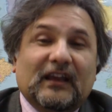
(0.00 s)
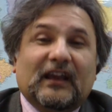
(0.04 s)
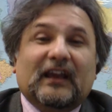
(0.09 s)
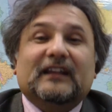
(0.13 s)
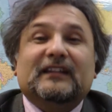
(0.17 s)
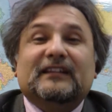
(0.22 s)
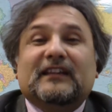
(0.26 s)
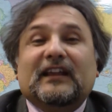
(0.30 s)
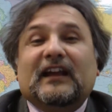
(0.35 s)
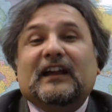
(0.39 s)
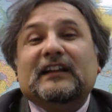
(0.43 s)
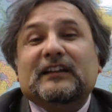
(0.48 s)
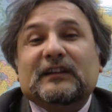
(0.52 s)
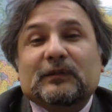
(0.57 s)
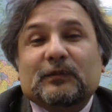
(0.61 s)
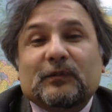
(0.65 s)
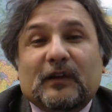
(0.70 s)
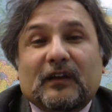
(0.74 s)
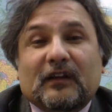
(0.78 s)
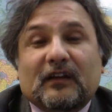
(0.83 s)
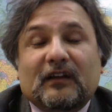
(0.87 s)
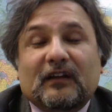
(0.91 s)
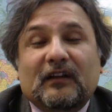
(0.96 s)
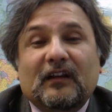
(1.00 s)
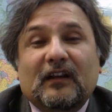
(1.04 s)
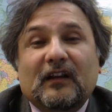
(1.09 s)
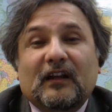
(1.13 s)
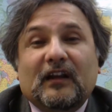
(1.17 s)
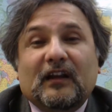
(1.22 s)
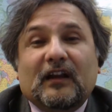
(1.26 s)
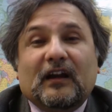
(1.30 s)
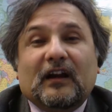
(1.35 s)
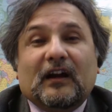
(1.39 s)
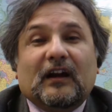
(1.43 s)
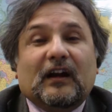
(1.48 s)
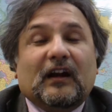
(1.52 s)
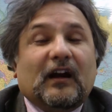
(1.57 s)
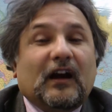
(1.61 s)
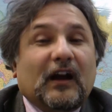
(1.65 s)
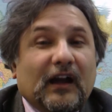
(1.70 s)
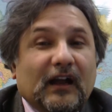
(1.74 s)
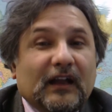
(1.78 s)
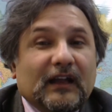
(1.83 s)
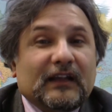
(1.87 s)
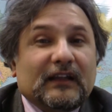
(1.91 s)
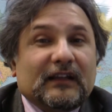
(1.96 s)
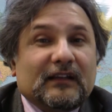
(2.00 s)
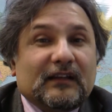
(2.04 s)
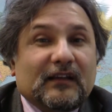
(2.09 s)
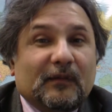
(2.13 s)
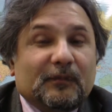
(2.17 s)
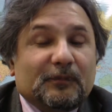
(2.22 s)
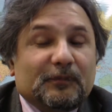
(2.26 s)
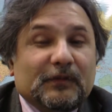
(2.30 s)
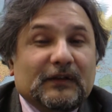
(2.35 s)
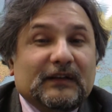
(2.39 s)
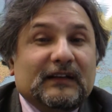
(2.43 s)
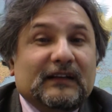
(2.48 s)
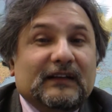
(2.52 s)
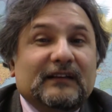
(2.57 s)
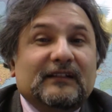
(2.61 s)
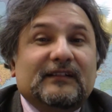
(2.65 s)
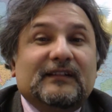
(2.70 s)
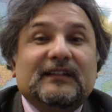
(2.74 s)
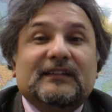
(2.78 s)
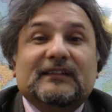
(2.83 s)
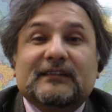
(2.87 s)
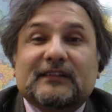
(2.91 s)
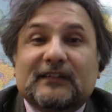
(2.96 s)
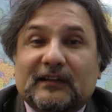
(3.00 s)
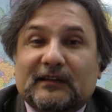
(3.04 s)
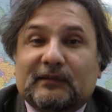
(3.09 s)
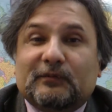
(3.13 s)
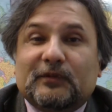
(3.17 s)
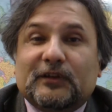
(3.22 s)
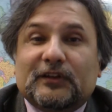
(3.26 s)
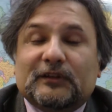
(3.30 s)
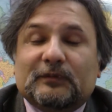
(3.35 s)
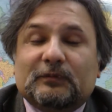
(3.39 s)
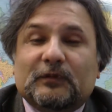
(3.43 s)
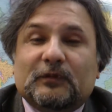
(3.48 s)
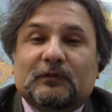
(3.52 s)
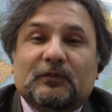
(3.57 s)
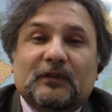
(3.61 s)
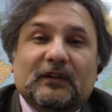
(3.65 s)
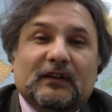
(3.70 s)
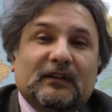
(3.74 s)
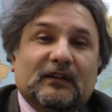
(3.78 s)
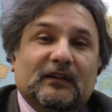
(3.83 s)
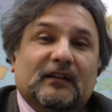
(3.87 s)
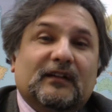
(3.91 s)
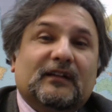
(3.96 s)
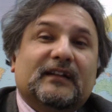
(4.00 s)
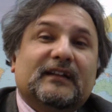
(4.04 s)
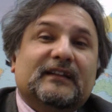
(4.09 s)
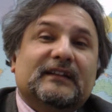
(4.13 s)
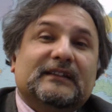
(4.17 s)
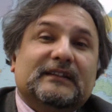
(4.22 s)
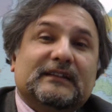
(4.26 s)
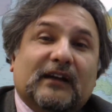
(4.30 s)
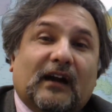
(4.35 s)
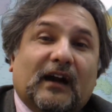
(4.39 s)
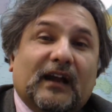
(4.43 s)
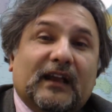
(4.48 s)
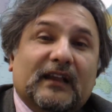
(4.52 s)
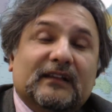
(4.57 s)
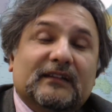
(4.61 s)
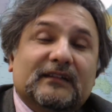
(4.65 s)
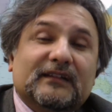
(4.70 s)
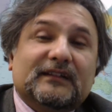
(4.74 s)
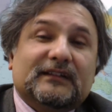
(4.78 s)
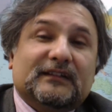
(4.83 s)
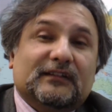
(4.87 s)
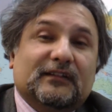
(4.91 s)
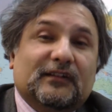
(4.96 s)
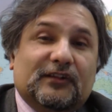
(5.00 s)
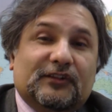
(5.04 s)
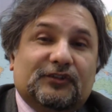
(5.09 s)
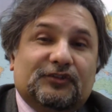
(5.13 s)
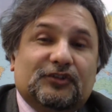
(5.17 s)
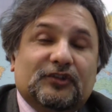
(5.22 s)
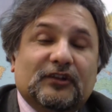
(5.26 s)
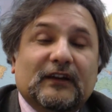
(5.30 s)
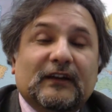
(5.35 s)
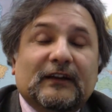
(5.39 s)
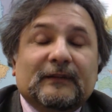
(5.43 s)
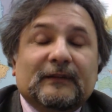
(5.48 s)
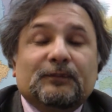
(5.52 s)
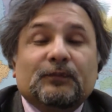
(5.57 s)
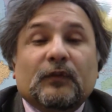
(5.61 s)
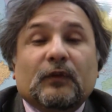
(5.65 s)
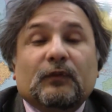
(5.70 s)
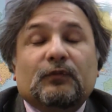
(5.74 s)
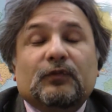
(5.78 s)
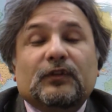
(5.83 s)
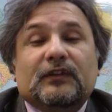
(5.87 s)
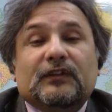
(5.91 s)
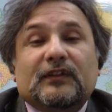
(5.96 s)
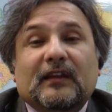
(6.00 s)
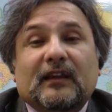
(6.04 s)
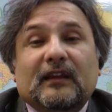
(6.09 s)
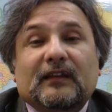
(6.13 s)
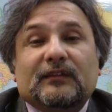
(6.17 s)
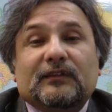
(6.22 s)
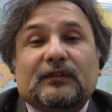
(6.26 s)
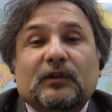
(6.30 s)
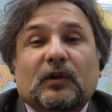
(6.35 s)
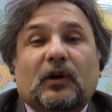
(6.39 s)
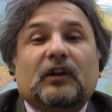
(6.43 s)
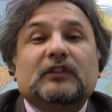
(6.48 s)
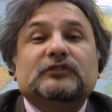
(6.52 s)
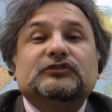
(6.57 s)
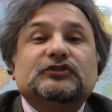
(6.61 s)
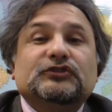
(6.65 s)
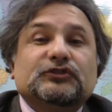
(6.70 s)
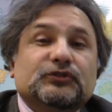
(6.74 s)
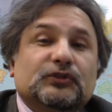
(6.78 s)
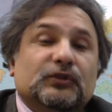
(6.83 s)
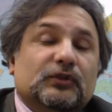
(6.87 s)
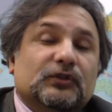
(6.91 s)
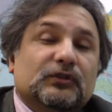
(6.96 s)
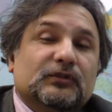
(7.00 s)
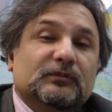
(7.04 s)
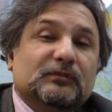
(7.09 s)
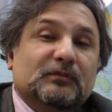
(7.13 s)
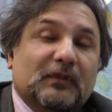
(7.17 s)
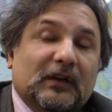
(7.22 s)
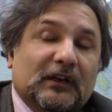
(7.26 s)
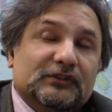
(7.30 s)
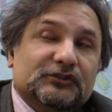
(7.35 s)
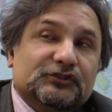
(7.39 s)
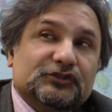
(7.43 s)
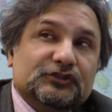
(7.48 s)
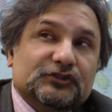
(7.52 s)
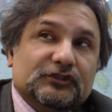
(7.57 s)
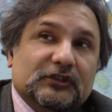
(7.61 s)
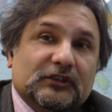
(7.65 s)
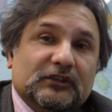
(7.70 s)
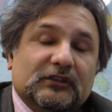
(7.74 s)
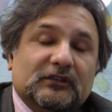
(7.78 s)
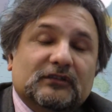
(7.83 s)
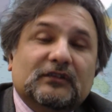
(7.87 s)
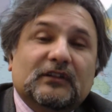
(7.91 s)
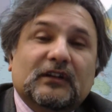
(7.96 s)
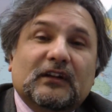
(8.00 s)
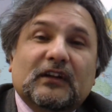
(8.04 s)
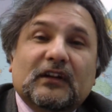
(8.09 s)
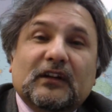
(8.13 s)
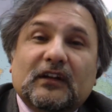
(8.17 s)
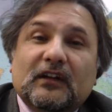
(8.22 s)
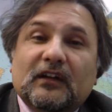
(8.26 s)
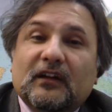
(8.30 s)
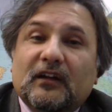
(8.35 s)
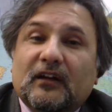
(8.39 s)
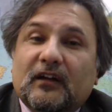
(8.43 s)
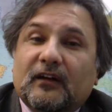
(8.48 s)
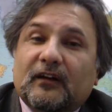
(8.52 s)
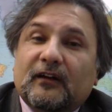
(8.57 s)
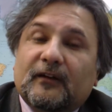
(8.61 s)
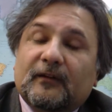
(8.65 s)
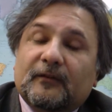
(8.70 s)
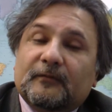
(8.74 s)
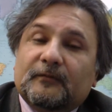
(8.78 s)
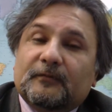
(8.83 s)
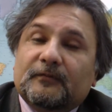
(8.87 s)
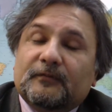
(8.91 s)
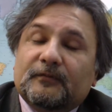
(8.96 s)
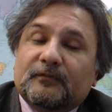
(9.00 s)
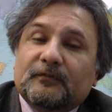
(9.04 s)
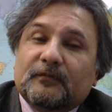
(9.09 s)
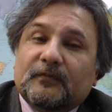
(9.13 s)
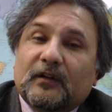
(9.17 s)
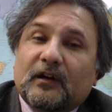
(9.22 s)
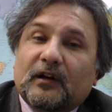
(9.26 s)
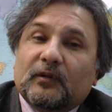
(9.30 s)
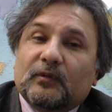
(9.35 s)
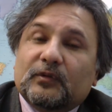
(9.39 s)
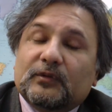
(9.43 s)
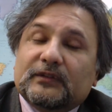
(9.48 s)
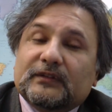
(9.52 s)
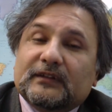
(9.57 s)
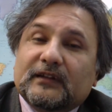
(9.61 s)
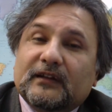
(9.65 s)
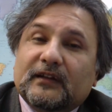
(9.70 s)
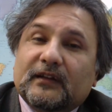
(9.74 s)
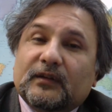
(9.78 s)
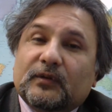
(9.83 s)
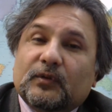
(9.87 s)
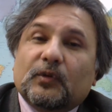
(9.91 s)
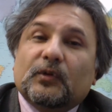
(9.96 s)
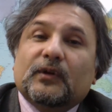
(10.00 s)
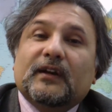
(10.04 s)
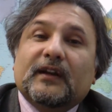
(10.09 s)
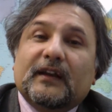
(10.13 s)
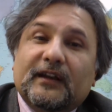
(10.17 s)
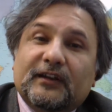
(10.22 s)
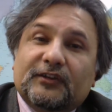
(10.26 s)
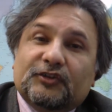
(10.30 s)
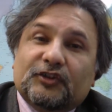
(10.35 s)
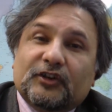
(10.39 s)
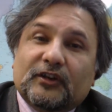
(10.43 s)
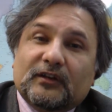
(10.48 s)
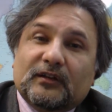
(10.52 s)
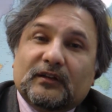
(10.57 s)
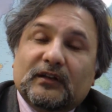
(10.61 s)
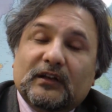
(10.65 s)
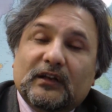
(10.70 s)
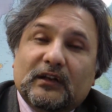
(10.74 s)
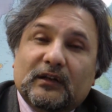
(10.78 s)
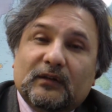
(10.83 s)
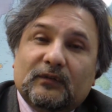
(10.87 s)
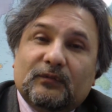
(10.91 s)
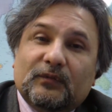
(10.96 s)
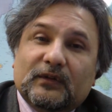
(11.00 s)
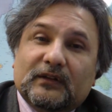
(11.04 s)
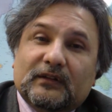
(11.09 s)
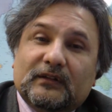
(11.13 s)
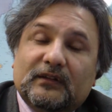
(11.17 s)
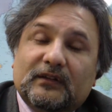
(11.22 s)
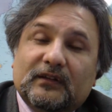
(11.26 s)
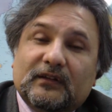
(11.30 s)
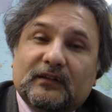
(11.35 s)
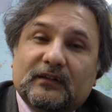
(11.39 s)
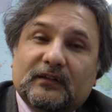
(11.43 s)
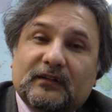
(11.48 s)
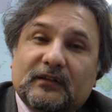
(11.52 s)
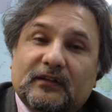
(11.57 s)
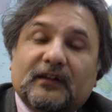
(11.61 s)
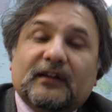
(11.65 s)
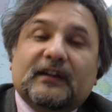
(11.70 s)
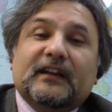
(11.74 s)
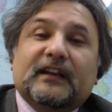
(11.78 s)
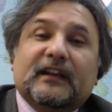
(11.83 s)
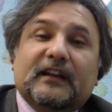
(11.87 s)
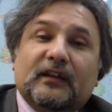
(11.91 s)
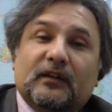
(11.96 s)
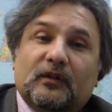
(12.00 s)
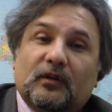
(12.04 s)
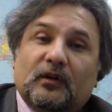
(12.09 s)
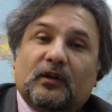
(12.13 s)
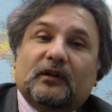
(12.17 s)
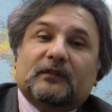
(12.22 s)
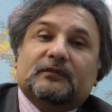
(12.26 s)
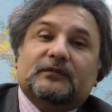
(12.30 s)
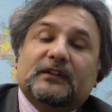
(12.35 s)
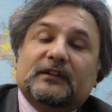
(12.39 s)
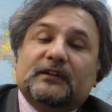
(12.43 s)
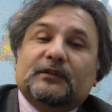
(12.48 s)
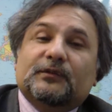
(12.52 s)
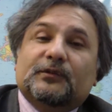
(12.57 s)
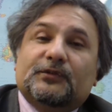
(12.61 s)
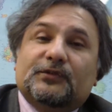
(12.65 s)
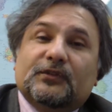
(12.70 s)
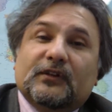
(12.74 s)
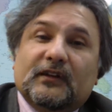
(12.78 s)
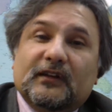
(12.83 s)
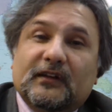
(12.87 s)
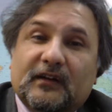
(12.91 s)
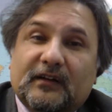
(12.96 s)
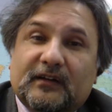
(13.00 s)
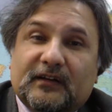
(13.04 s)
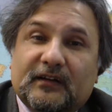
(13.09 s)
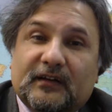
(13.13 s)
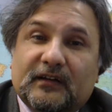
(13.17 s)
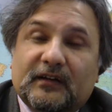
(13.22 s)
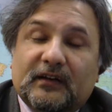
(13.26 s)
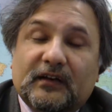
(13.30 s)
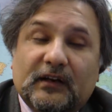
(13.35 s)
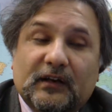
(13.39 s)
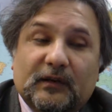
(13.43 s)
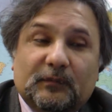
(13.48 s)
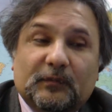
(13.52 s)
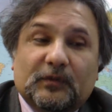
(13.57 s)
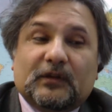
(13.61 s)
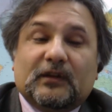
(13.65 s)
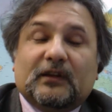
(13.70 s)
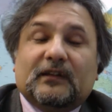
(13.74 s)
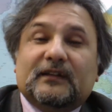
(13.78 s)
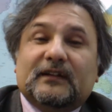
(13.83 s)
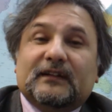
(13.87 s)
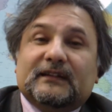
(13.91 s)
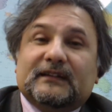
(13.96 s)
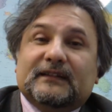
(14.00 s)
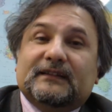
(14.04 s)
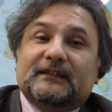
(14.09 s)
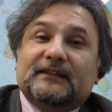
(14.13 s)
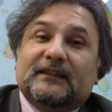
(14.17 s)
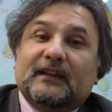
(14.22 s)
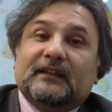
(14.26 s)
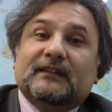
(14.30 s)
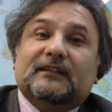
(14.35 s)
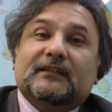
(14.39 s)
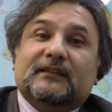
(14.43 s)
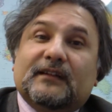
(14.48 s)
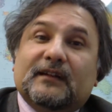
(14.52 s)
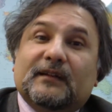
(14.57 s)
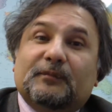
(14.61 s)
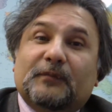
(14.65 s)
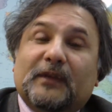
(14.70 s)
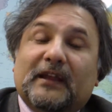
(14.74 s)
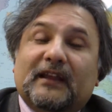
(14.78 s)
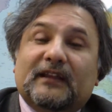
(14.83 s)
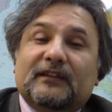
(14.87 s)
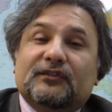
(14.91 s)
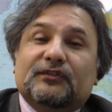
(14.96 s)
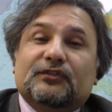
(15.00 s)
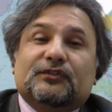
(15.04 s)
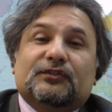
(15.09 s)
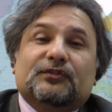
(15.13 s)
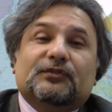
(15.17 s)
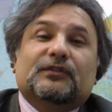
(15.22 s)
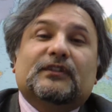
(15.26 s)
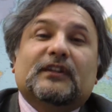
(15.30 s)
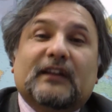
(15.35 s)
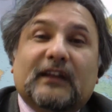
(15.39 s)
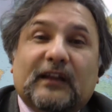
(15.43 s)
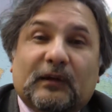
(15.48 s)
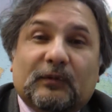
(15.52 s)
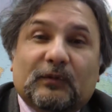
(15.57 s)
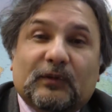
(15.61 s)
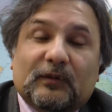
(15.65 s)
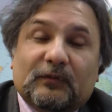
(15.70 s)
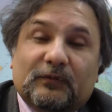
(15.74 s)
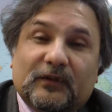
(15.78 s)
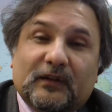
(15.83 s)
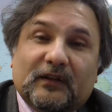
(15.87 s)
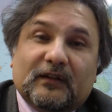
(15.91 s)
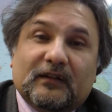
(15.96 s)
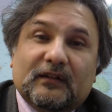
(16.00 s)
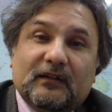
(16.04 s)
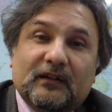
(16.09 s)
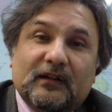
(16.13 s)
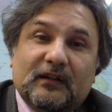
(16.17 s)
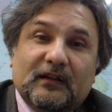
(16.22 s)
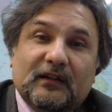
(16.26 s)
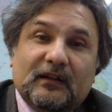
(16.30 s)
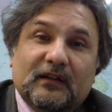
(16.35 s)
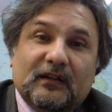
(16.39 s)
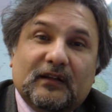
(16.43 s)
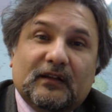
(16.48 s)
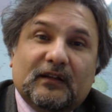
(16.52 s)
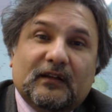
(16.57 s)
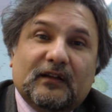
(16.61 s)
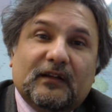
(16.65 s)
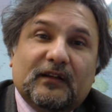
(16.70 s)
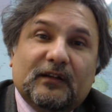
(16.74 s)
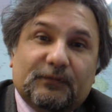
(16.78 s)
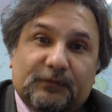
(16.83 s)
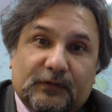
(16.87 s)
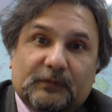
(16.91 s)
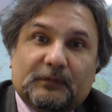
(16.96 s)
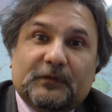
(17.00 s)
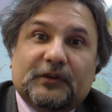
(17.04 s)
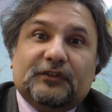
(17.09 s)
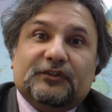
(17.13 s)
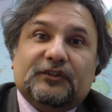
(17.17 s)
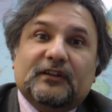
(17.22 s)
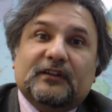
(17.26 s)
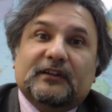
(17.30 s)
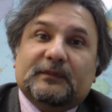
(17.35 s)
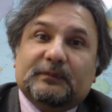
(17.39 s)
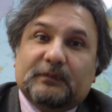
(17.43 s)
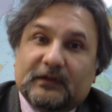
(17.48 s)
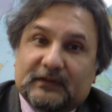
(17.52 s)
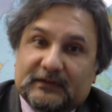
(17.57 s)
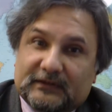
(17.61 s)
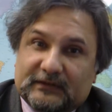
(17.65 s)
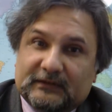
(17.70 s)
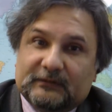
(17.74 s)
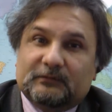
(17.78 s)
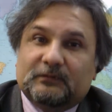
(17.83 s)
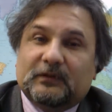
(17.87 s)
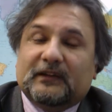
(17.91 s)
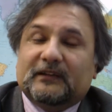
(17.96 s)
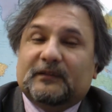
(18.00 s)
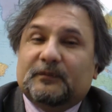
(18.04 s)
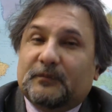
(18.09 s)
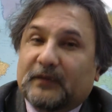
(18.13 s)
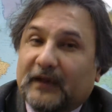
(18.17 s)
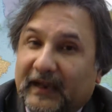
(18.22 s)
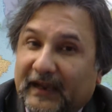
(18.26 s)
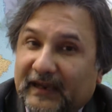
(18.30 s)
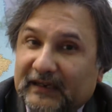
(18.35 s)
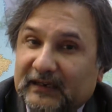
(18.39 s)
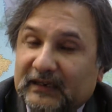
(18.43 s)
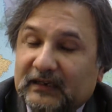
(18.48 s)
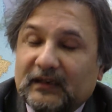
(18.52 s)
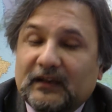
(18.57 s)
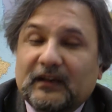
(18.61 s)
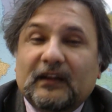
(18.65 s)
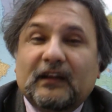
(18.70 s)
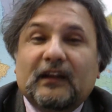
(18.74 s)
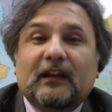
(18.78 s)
And that's where I completely distinguish between learning style research, which has not shown much I would say correlation with the learning of the individual learner, because it just remains to the level where information is perceived by the brain.